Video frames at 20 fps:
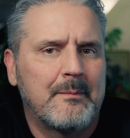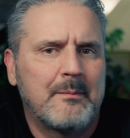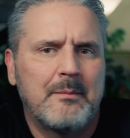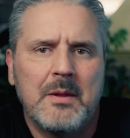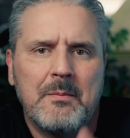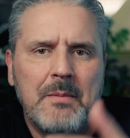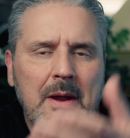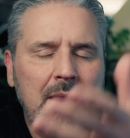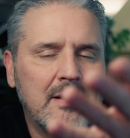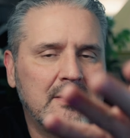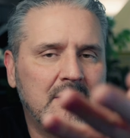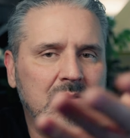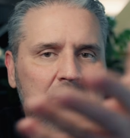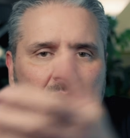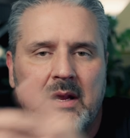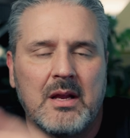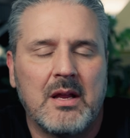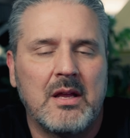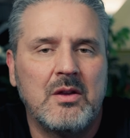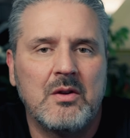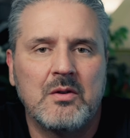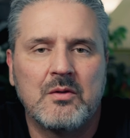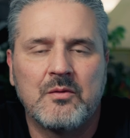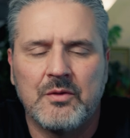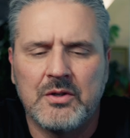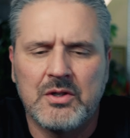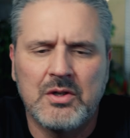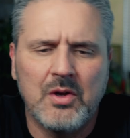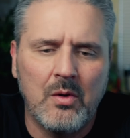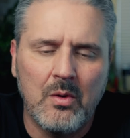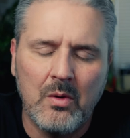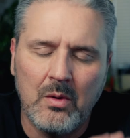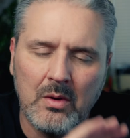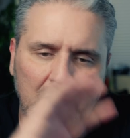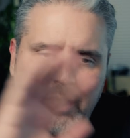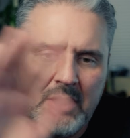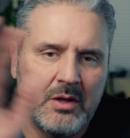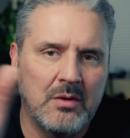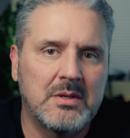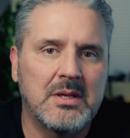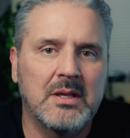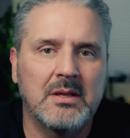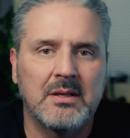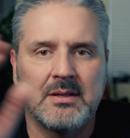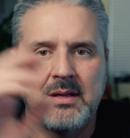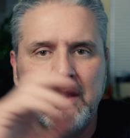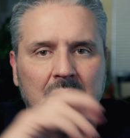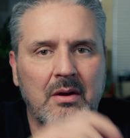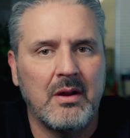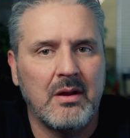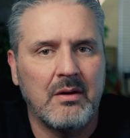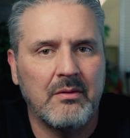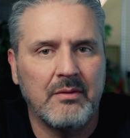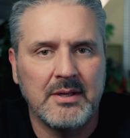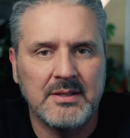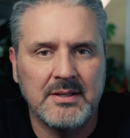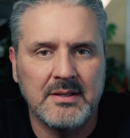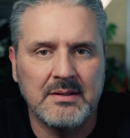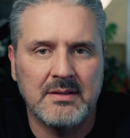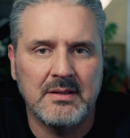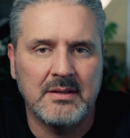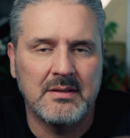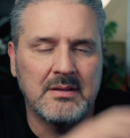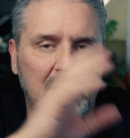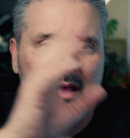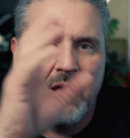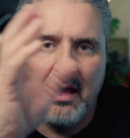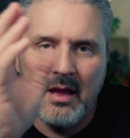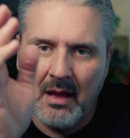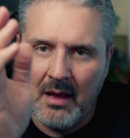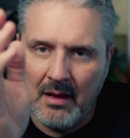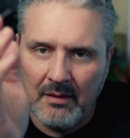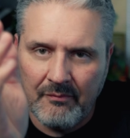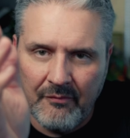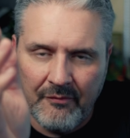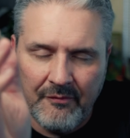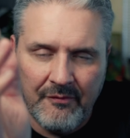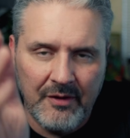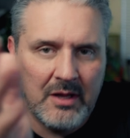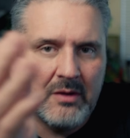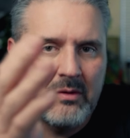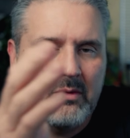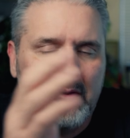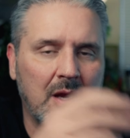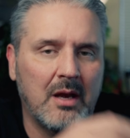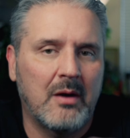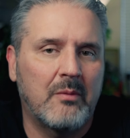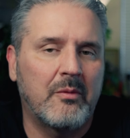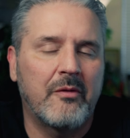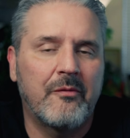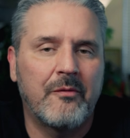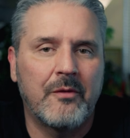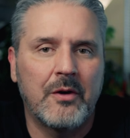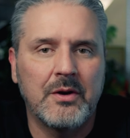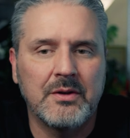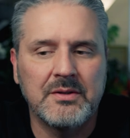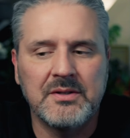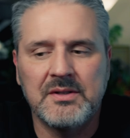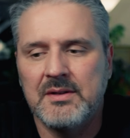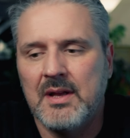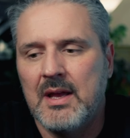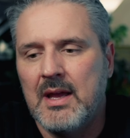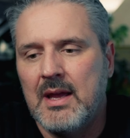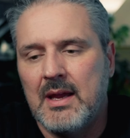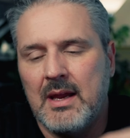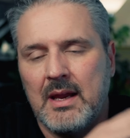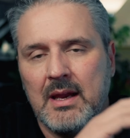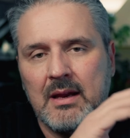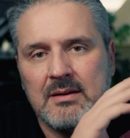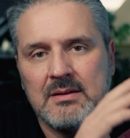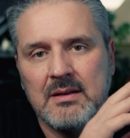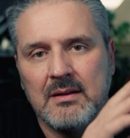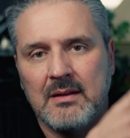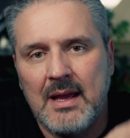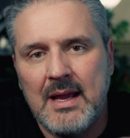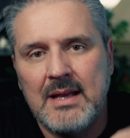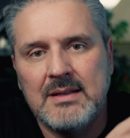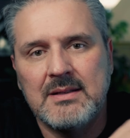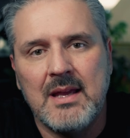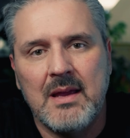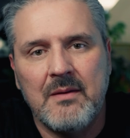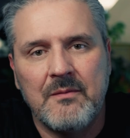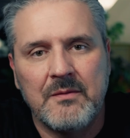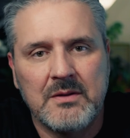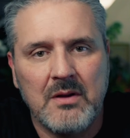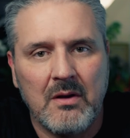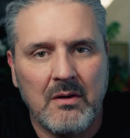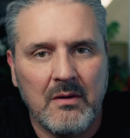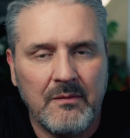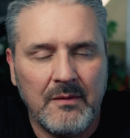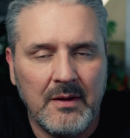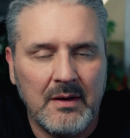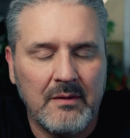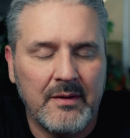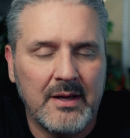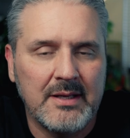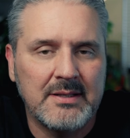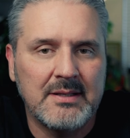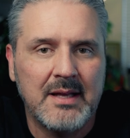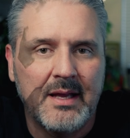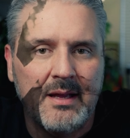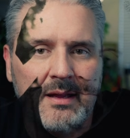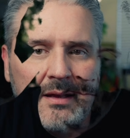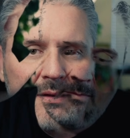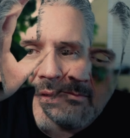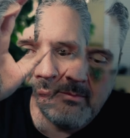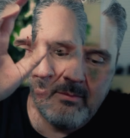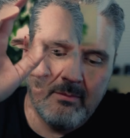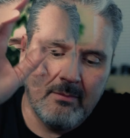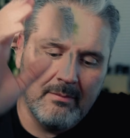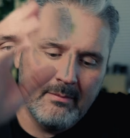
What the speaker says: The Panasonic I use for totally utilitarian reasons. It's a video camera first. It is a landscape photography device second.